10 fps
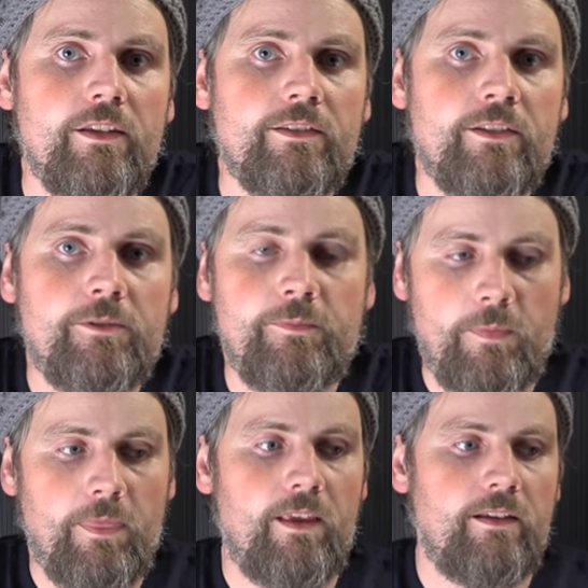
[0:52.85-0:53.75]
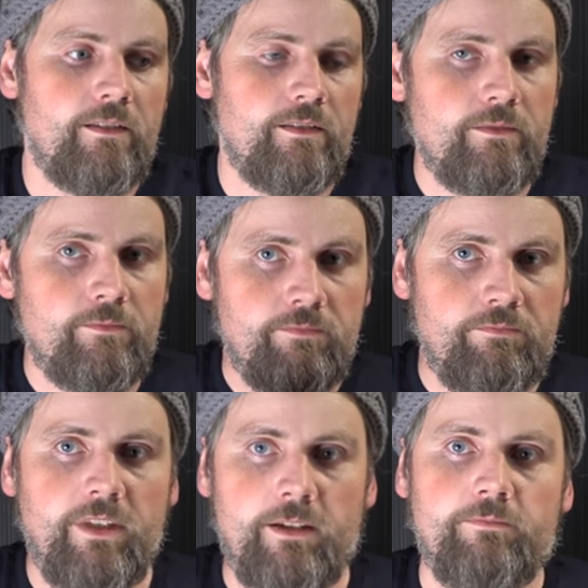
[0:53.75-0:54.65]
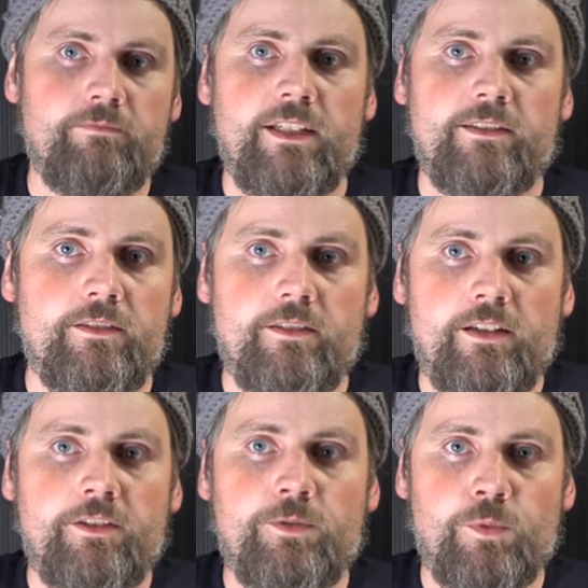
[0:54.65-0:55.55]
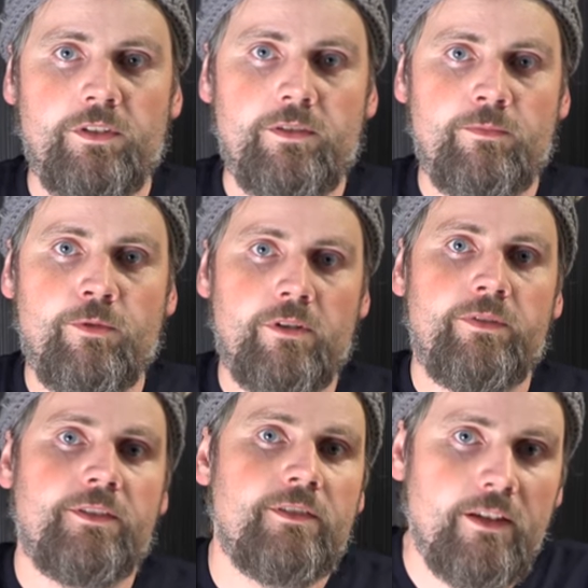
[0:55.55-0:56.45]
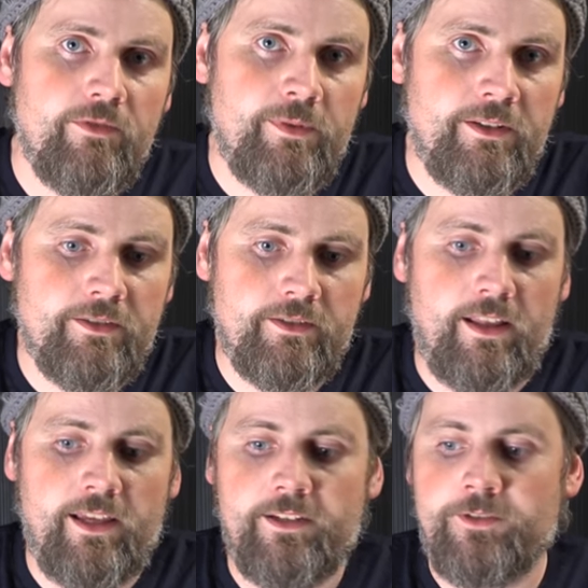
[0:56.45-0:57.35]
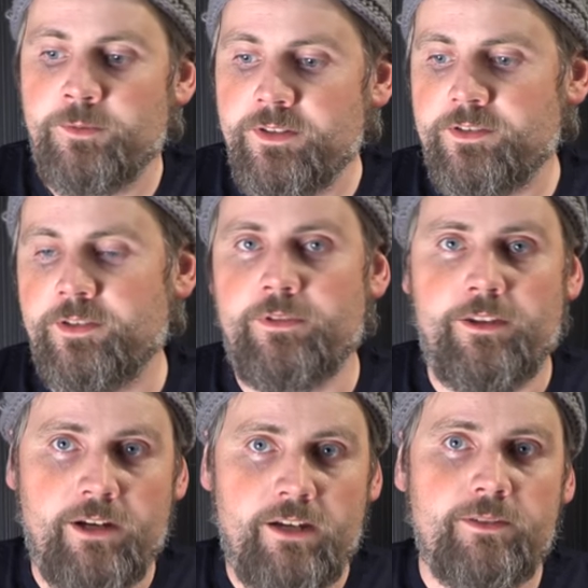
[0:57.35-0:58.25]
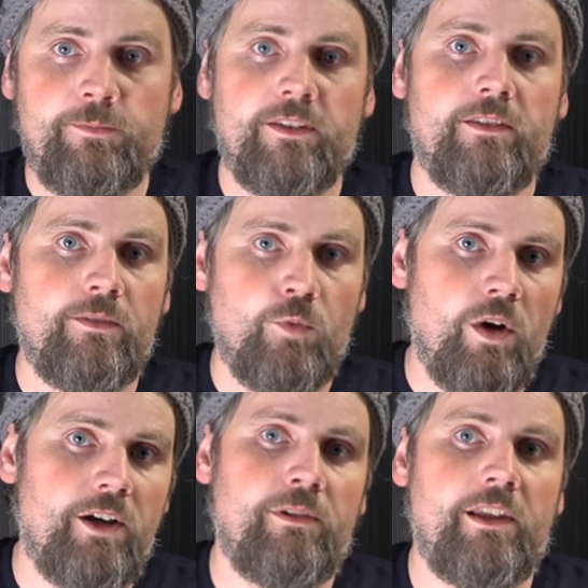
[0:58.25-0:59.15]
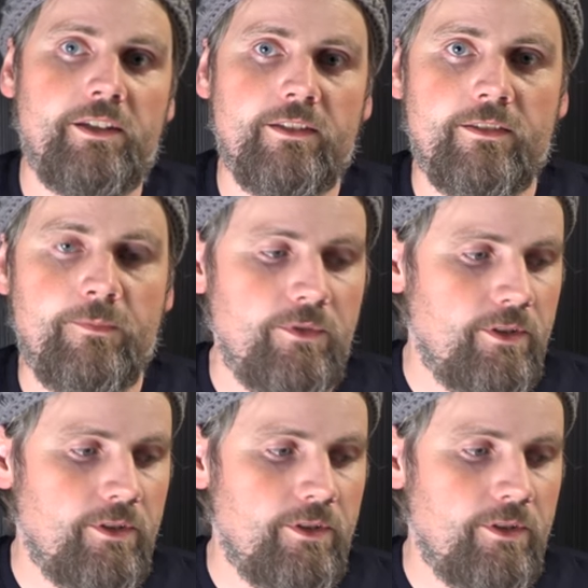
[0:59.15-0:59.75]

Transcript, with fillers: So, yeah, that's it. I just wanted more of this stuff because I like it so much, so there you have it, but why do I like it?